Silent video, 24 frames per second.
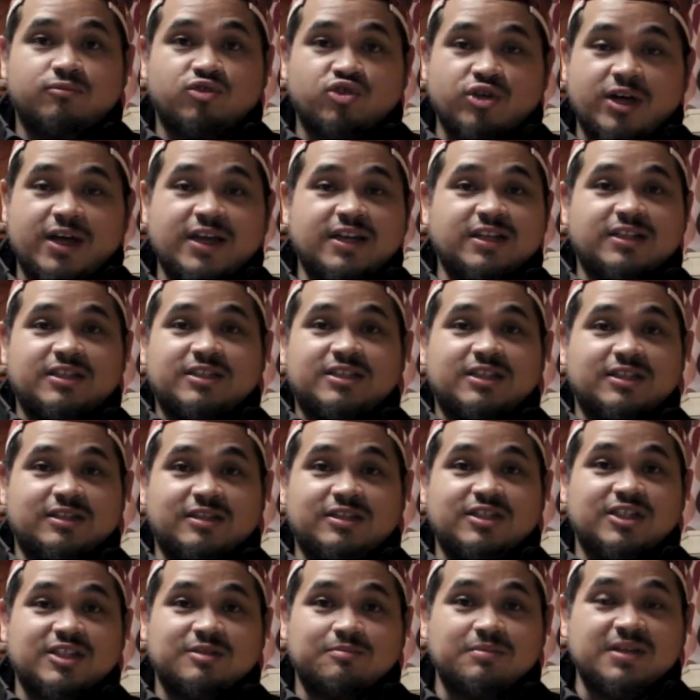trying to
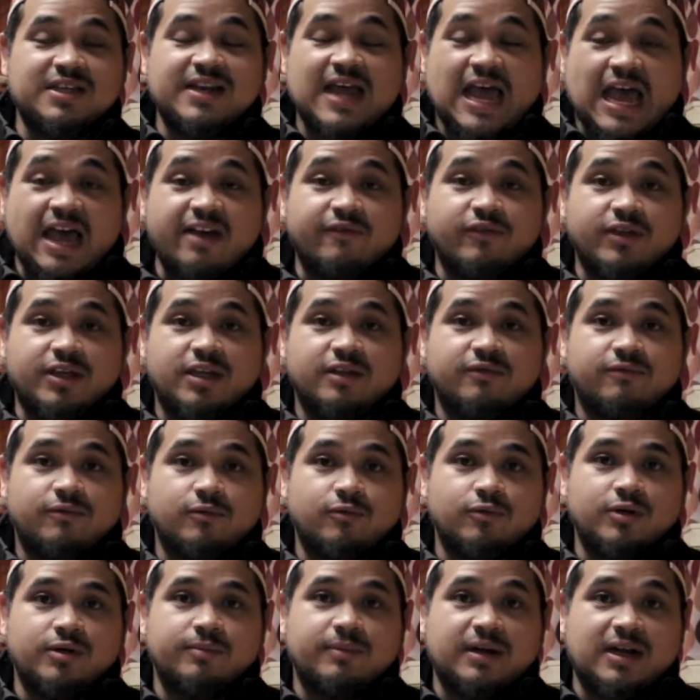just be an advocate for
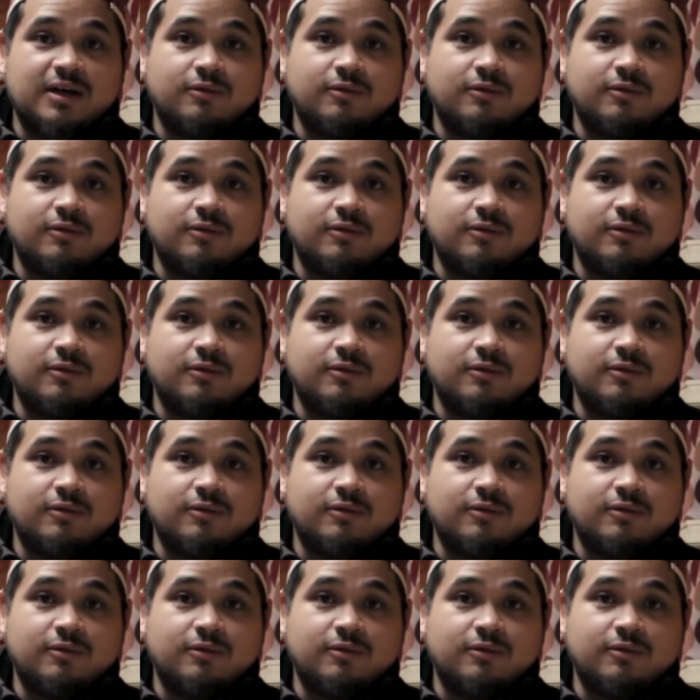one, but